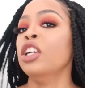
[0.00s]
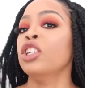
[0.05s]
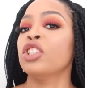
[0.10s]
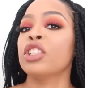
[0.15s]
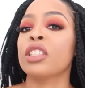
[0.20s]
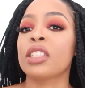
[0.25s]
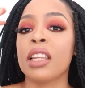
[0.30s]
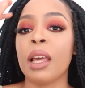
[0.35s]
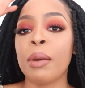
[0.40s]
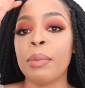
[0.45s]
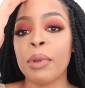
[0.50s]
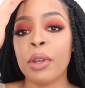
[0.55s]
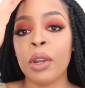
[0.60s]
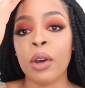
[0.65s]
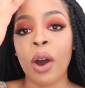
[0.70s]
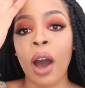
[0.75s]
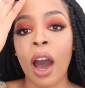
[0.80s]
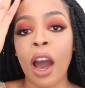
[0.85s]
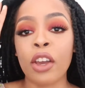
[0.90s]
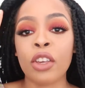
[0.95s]
just let me
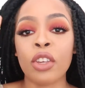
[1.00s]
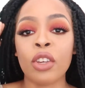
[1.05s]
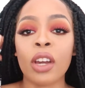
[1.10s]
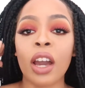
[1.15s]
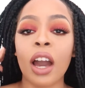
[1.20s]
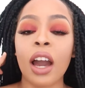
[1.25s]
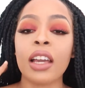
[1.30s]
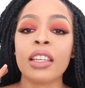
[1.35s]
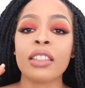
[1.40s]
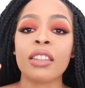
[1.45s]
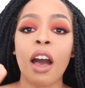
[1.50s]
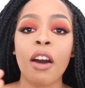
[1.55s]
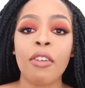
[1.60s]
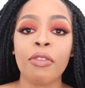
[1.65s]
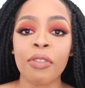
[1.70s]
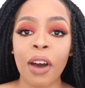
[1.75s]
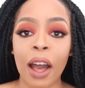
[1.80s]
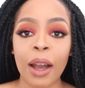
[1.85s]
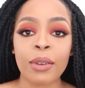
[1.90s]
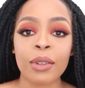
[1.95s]
know how you guys
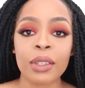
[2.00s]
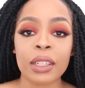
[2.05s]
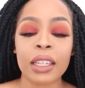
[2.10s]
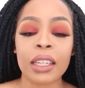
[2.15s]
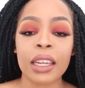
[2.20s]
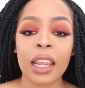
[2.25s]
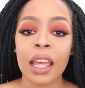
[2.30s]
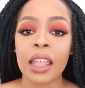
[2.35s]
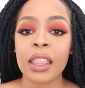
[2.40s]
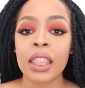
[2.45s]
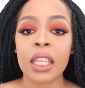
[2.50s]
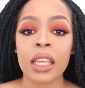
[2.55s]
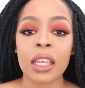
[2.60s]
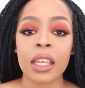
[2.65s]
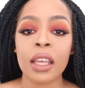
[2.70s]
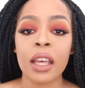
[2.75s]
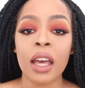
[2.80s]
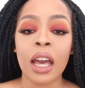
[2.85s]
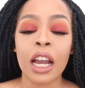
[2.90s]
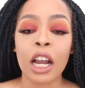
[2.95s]
found it in
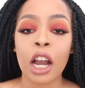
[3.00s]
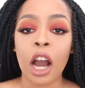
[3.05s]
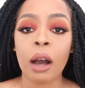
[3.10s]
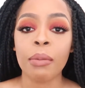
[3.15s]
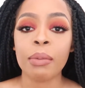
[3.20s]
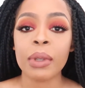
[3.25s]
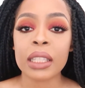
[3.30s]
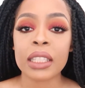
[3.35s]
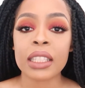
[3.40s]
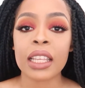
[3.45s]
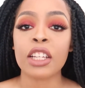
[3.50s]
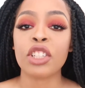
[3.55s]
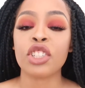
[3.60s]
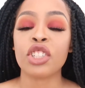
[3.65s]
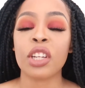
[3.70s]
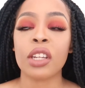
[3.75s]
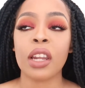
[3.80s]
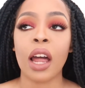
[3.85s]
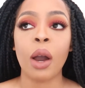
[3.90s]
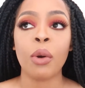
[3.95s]
the comment
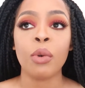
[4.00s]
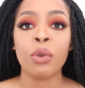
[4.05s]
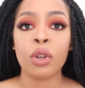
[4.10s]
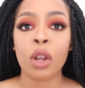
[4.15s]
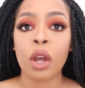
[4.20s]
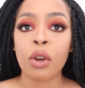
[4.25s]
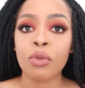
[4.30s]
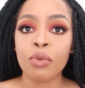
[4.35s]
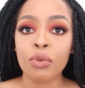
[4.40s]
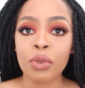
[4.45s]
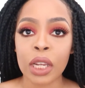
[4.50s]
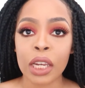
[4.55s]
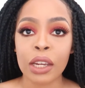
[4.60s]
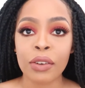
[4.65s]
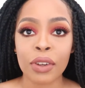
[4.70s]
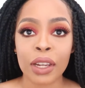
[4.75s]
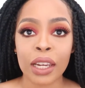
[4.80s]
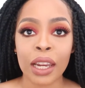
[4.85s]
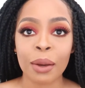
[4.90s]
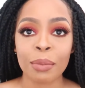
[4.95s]
section. I would
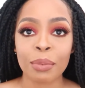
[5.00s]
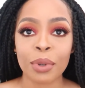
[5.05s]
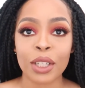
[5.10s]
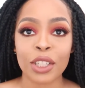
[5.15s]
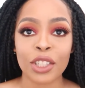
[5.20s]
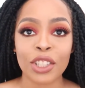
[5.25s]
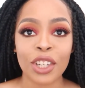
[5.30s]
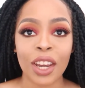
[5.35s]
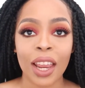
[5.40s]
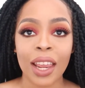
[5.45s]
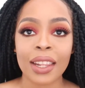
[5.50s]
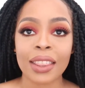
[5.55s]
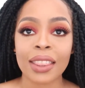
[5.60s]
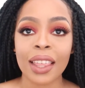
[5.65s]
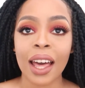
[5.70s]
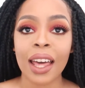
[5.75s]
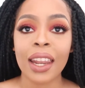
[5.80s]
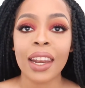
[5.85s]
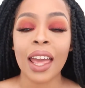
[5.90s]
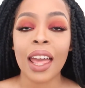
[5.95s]
really appreciate
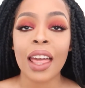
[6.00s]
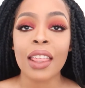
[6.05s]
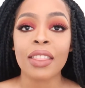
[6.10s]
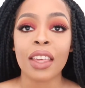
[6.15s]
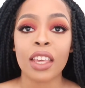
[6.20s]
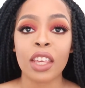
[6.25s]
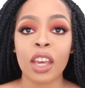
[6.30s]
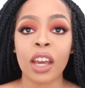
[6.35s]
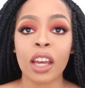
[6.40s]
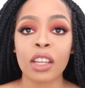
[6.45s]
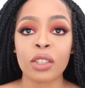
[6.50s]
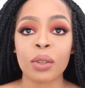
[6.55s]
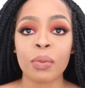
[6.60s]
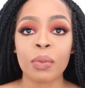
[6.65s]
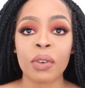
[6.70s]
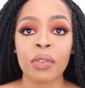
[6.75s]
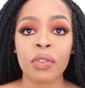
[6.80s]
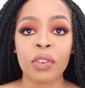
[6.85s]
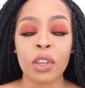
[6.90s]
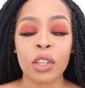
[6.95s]
that. Thank you guys so
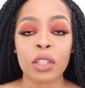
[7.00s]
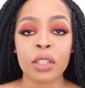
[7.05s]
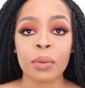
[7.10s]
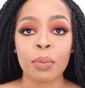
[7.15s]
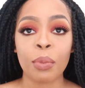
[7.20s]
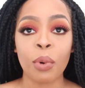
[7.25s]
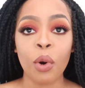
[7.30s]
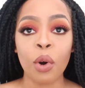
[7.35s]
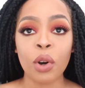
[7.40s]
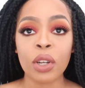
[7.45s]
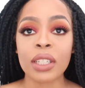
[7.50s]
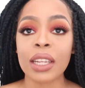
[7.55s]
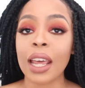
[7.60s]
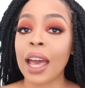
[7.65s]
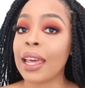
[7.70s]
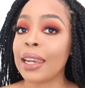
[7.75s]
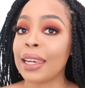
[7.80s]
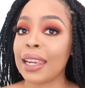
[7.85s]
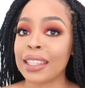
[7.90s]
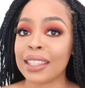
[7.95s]
much for your support,
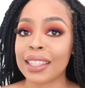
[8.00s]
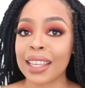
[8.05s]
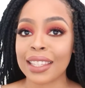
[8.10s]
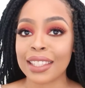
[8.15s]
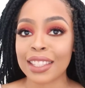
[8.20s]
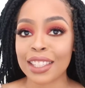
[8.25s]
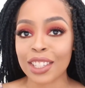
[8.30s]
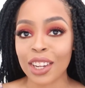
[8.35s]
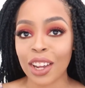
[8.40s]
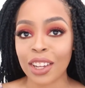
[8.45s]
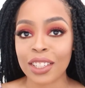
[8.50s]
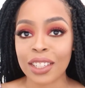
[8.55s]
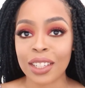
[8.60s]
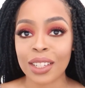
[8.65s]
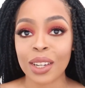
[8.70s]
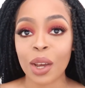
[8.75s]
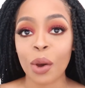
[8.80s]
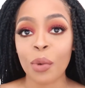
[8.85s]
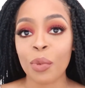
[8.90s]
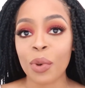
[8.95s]
and let's get
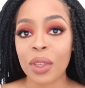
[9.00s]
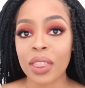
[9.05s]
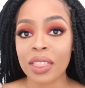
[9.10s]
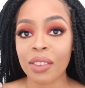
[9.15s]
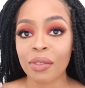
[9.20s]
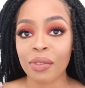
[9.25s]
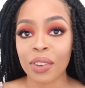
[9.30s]
started with the